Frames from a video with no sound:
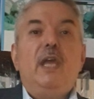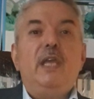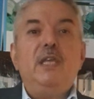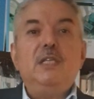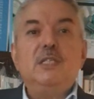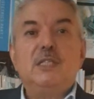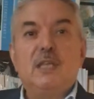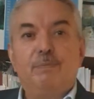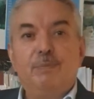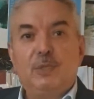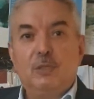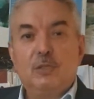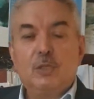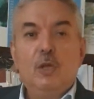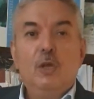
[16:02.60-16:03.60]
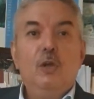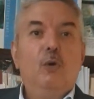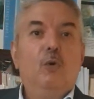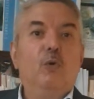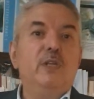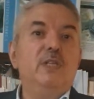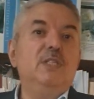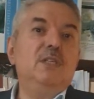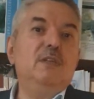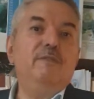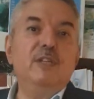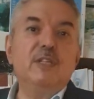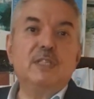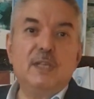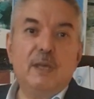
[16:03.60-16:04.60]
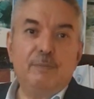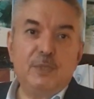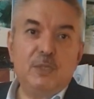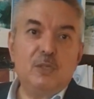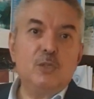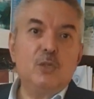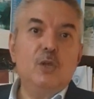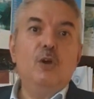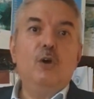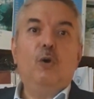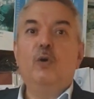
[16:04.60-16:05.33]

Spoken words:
in sepsis, or in severe sepsis,